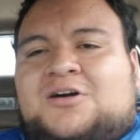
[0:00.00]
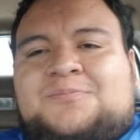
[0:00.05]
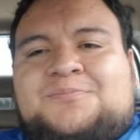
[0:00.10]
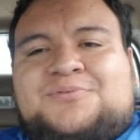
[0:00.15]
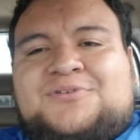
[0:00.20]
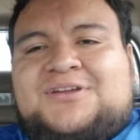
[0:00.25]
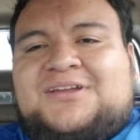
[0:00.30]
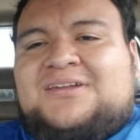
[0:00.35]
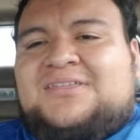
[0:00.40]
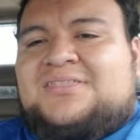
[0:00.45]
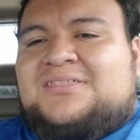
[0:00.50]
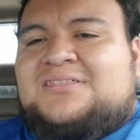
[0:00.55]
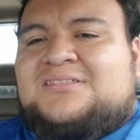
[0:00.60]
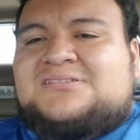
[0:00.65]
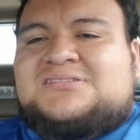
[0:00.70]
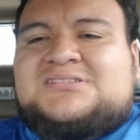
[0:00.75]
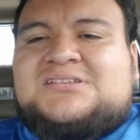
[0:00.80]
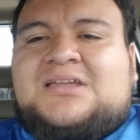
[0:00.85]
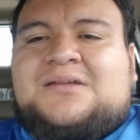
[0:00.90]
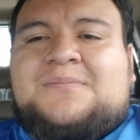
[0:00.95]
breathe the
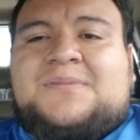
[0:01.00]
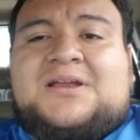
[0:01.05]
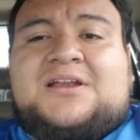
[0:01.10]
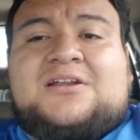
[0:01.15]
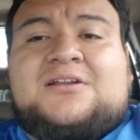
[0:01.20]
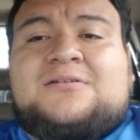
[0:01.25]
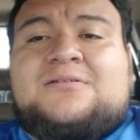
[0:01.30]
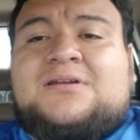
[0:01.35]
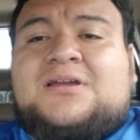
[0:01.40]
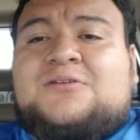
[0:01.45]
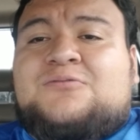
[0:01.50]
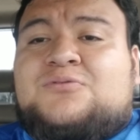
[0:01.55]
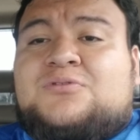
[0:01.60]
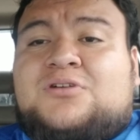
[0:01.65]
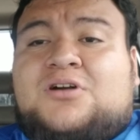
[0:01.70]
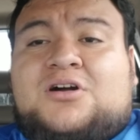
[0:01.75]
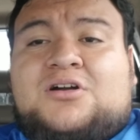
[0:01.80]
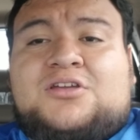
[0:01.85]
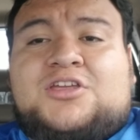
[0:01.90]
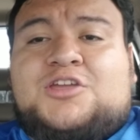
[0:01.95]
same air. And we're
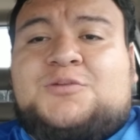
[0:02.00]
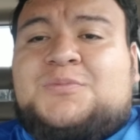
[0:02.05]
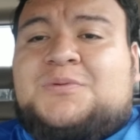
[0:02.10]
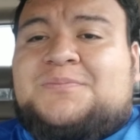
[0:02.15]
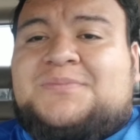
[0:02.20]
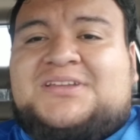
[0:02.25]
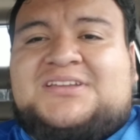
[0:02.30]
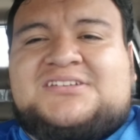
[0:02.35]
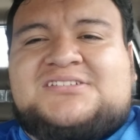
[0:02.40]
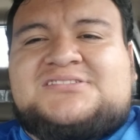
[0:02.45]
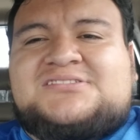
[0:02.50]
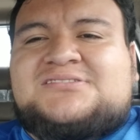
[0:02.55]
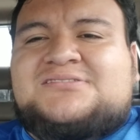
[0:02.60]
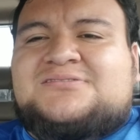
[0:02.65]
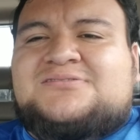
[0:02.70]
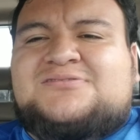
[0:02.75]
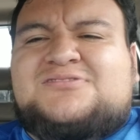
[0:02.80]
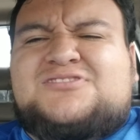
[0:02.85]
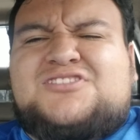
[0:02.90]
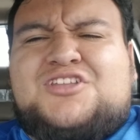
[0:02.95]
all human beings.
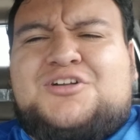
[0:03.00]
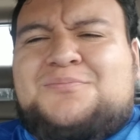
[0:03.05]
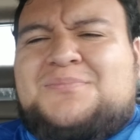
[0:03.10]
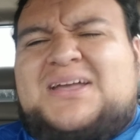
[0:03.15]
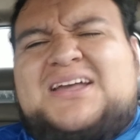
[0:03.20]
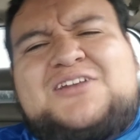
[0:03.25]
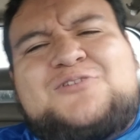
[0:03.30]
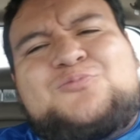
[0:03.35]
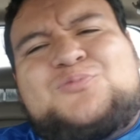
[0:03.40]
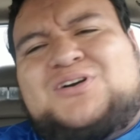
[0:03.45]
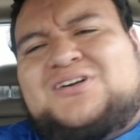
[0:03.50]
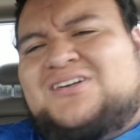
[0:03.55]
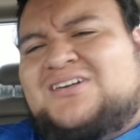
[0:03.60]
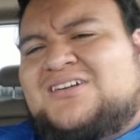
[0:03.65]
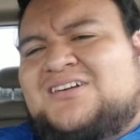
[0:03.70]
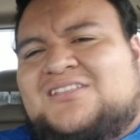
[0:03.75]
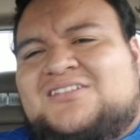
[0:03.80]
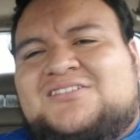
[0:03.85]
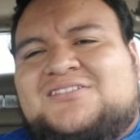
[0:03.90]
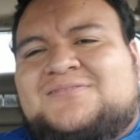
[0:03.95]
No matter what
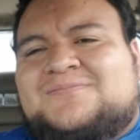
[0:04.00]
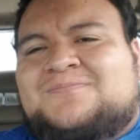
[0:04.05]
color.